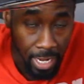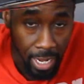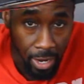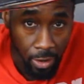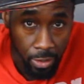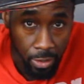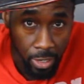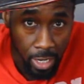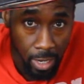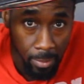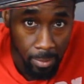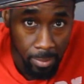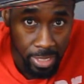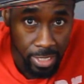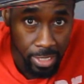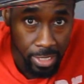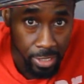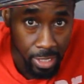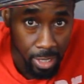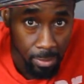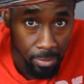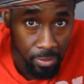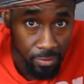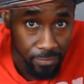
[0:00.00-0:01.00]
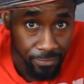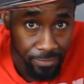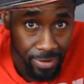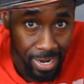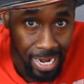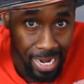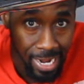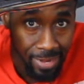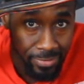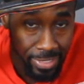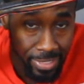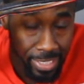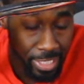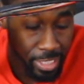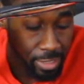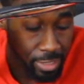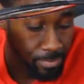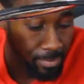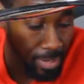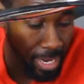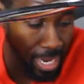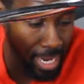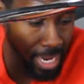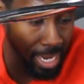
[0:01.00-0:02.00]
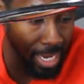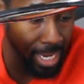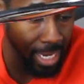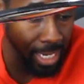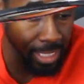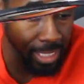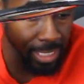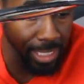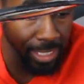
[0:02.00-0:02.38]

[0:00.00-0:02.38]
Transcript: Now coming in number 5 is my